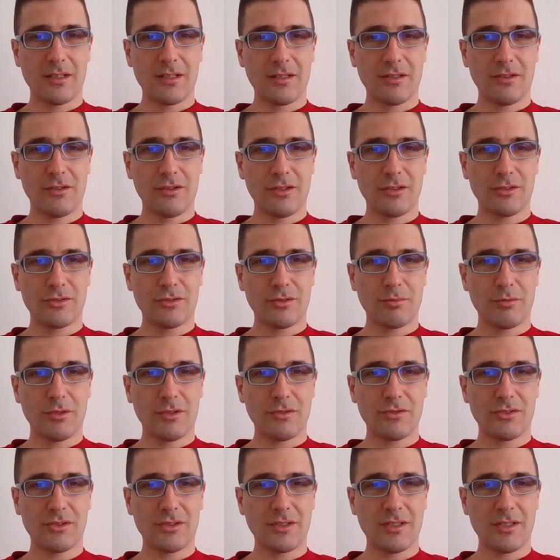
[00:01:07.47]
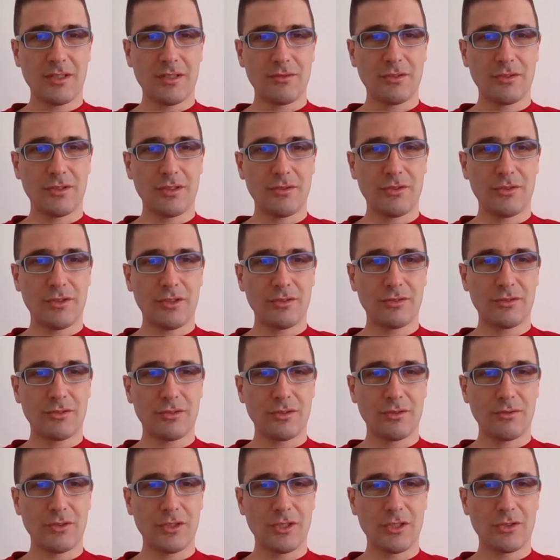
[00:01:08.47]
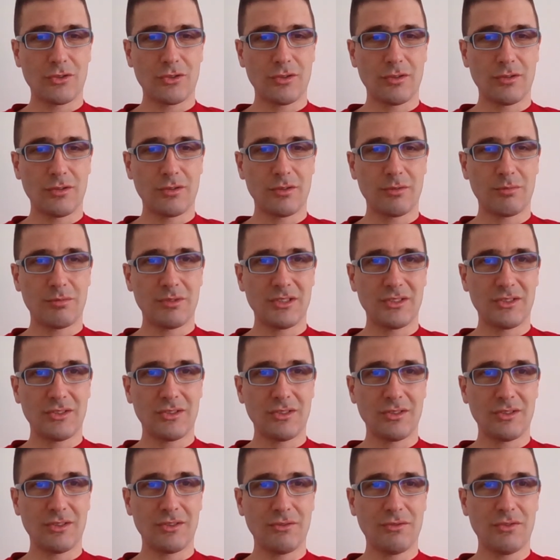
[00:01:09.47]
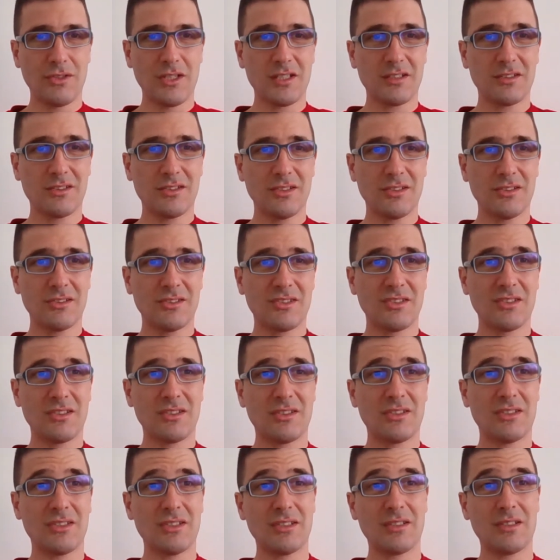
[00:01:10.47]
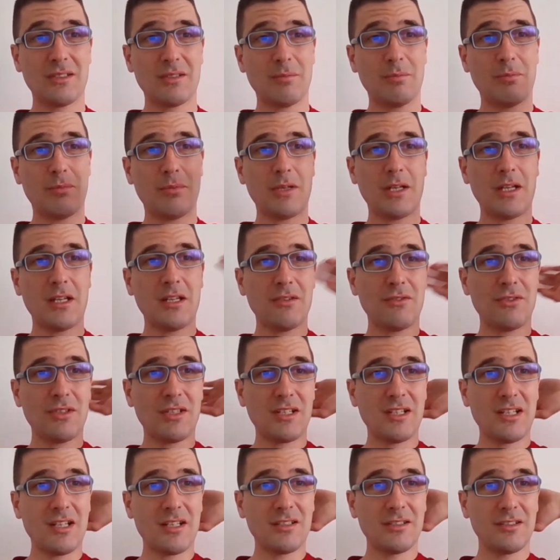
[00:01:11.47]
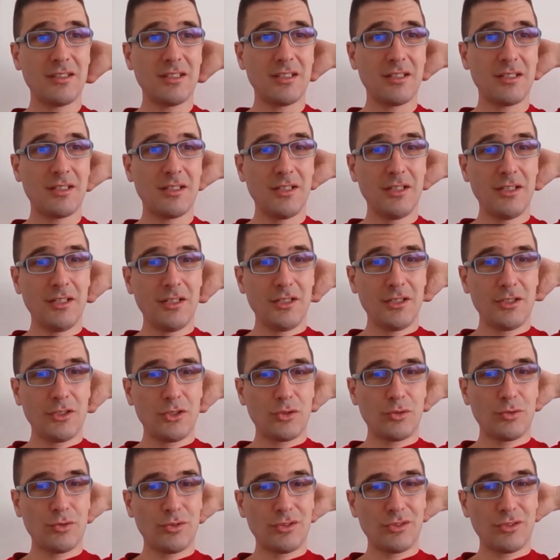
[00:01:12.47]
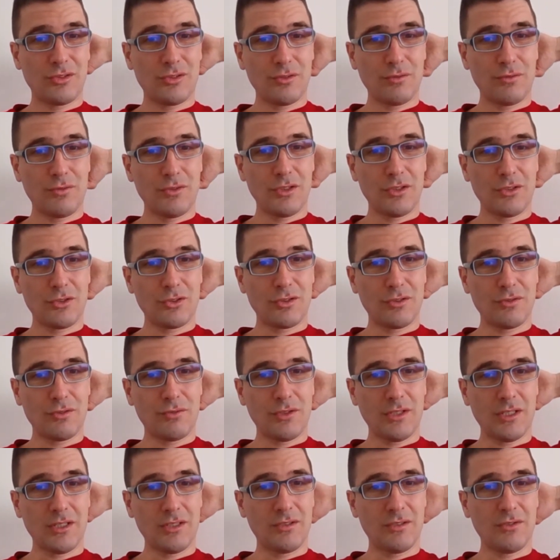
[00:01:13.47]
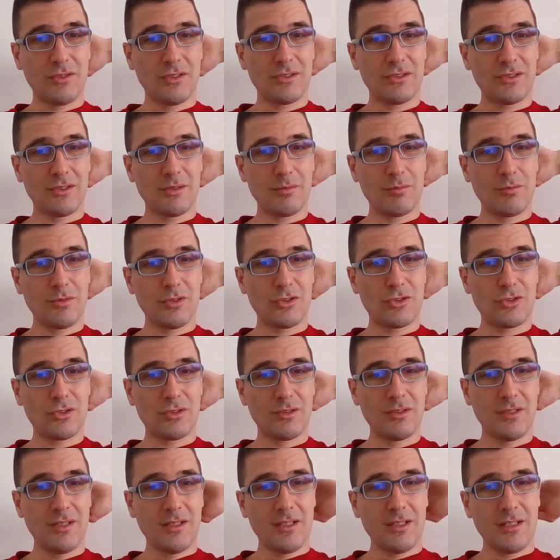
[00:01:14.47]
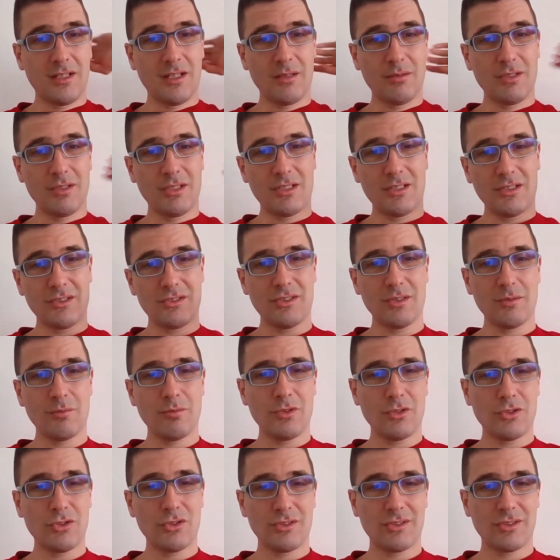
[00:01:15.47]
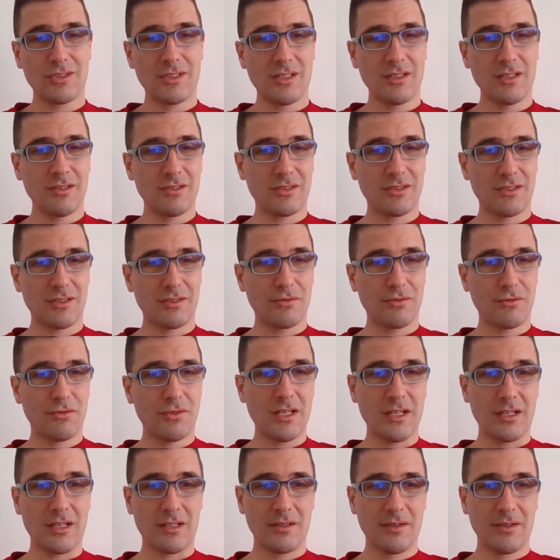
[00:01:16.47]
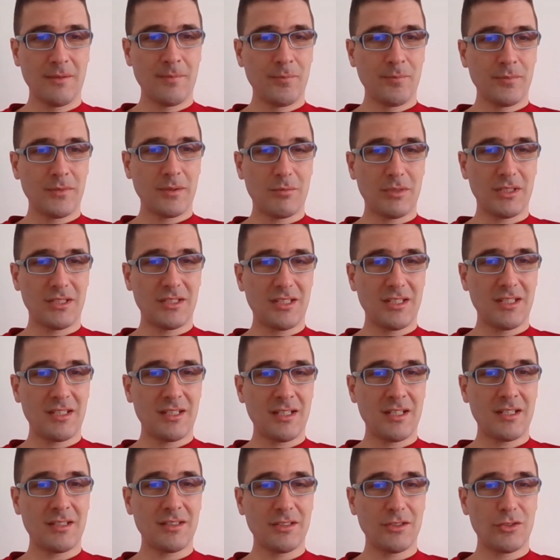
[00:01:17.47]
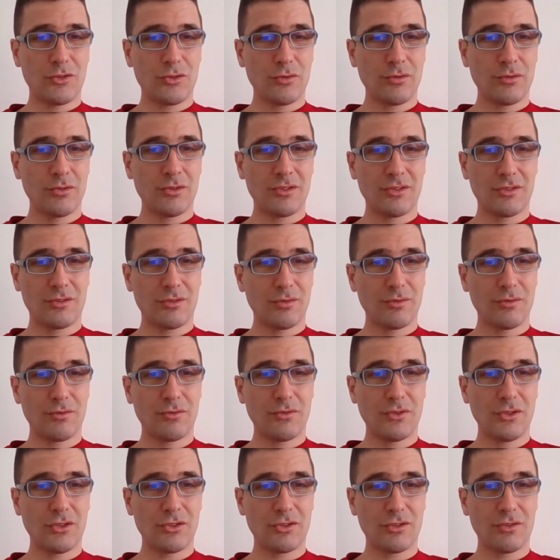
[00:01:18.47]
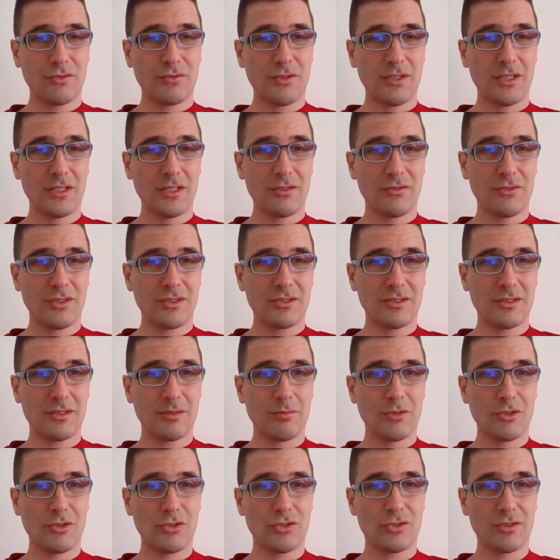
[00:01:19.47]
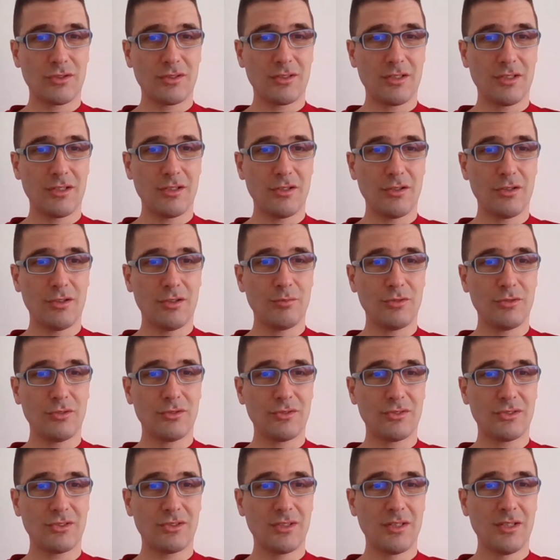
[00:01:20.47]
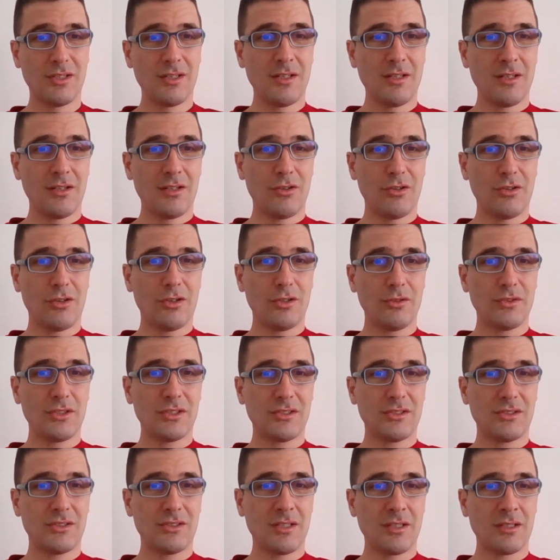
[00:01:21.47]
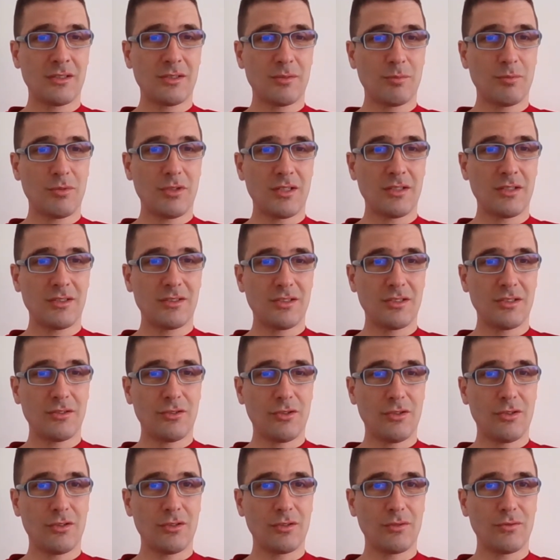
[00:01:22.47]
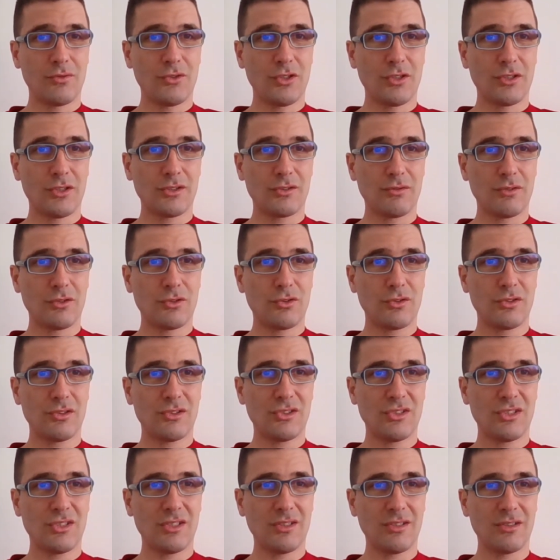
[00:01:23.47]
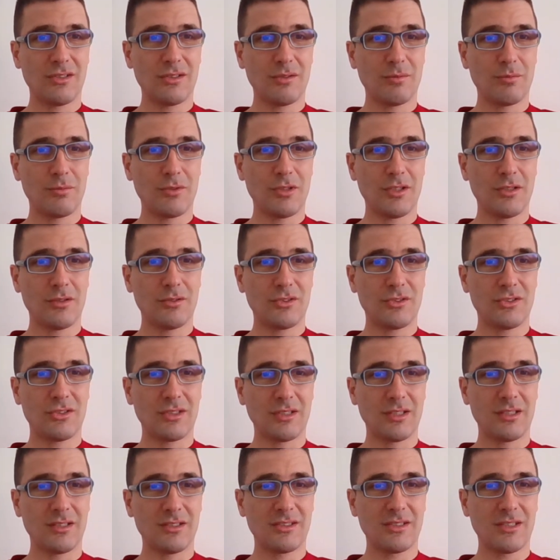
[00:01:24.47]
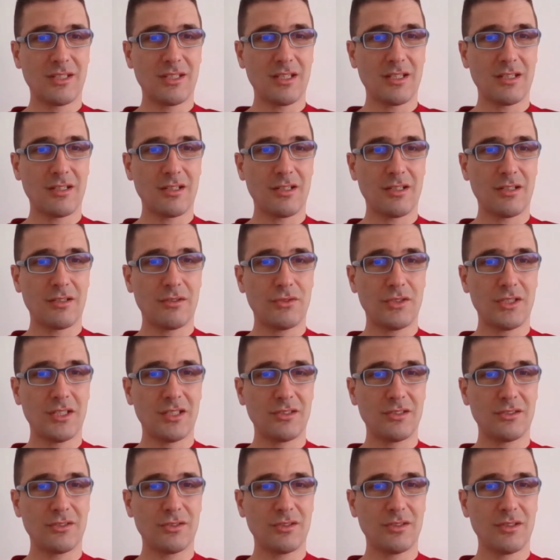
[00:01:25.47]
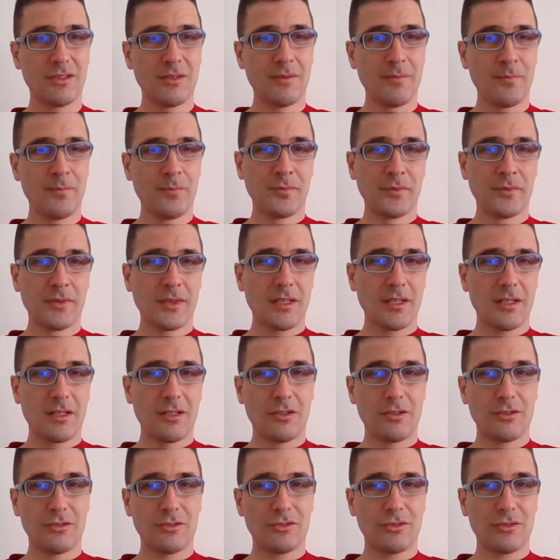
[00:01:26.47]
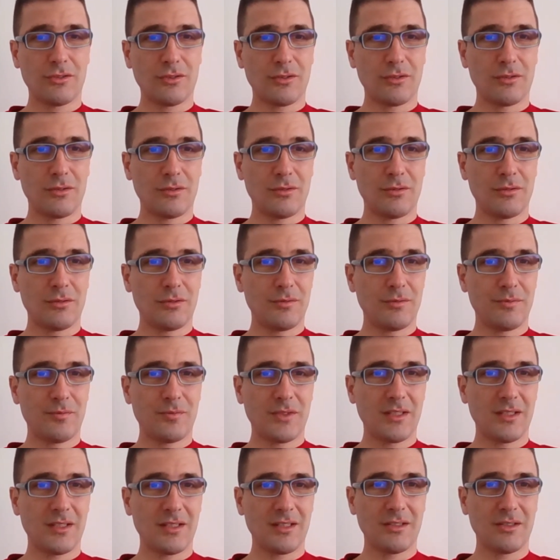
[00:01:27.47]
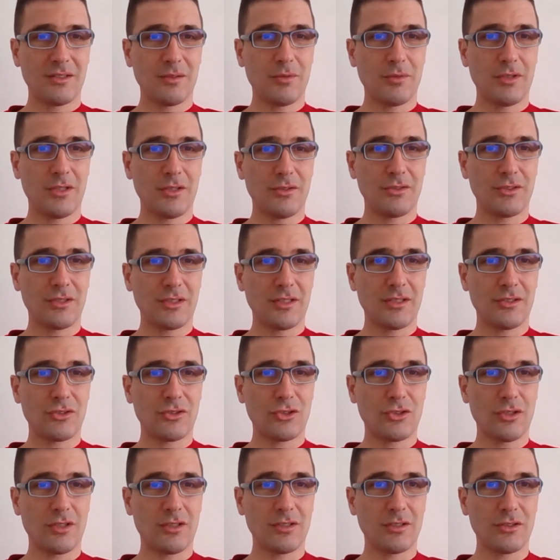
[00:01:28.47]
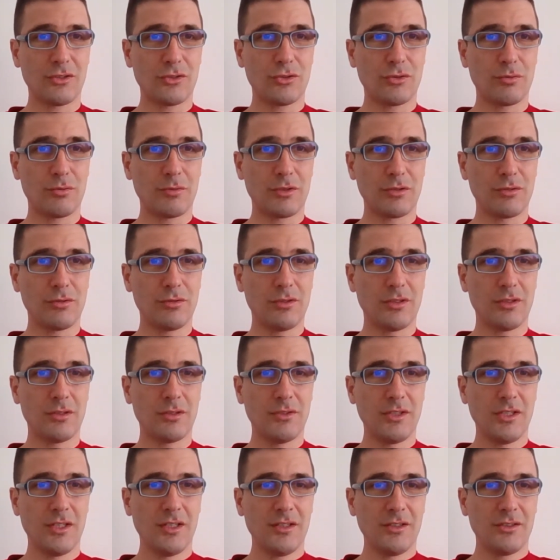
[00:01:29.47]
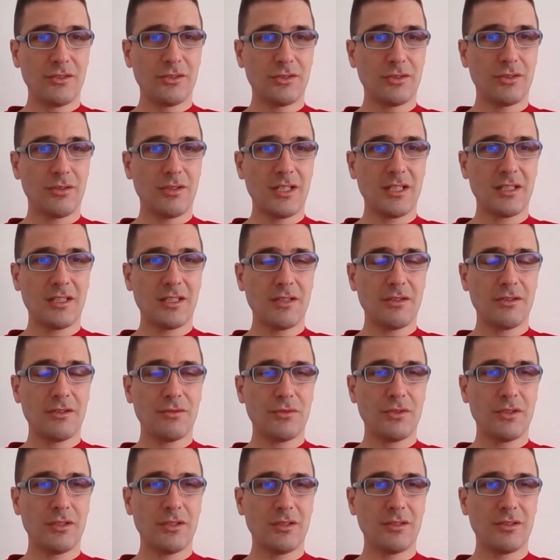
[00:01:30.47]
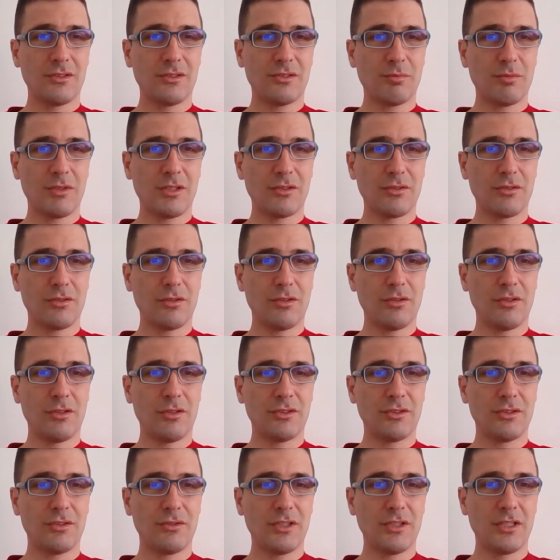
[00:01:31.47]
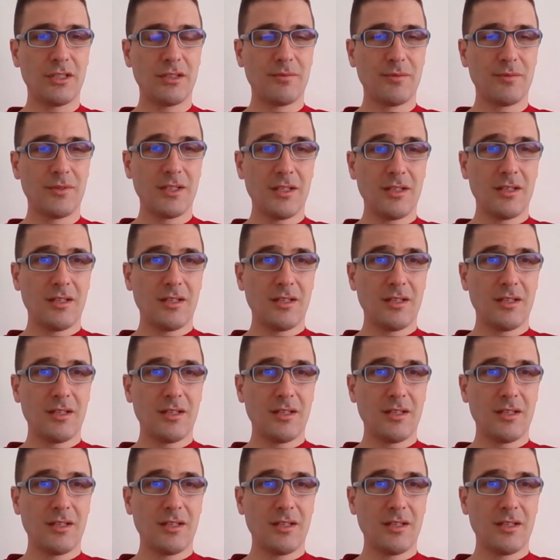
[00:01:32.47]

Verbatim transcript: He lost to Mavsarev also via choke, but uh, the fact is that uh, Paiva rarely chooses to finish the fight via submission. I mean, his submission skills are fair, but he rarely chooses to finish the fight via submission. He almost always takes part in long wars, which we see in the bouts against Kai Kara-France, also in the bout against Zhalgas Zhumagulov. So I have a feeling this might go all the way.